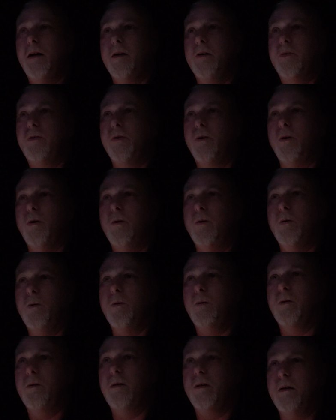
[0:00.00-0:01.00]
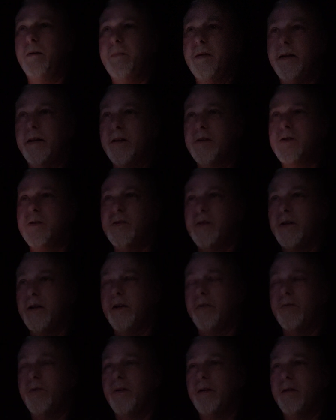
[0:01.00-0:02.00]
so I mean this is a
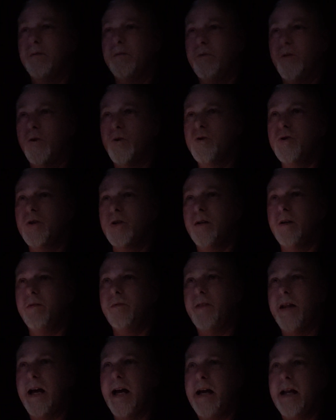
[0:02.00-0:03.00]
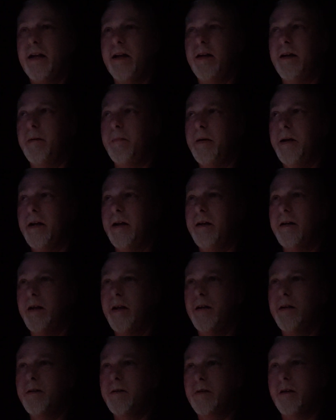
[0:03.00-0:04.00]
different version of that. I mean
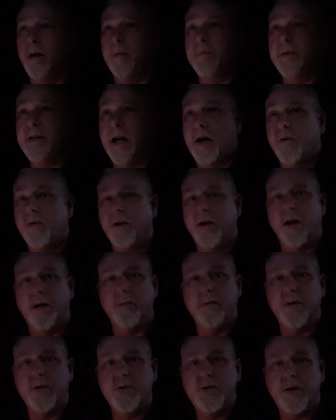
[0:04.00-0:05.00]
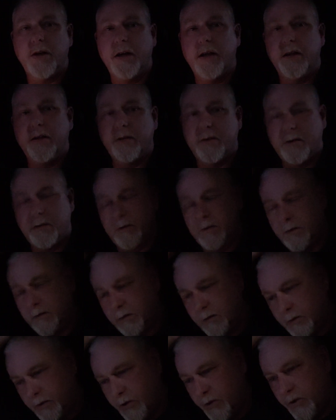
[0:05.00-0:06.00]
it comes down to numbers as
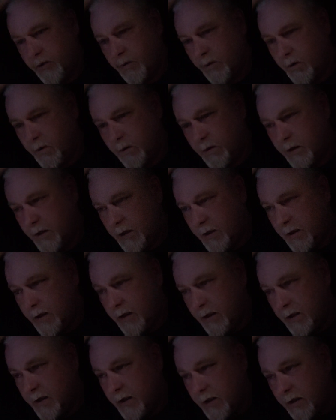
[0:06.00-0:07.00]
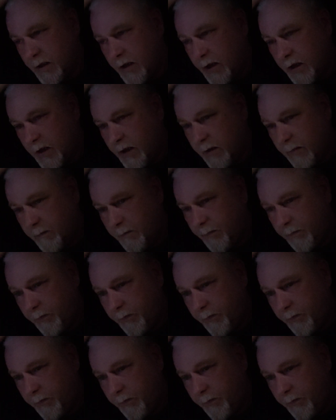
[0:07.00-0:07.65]
usual. You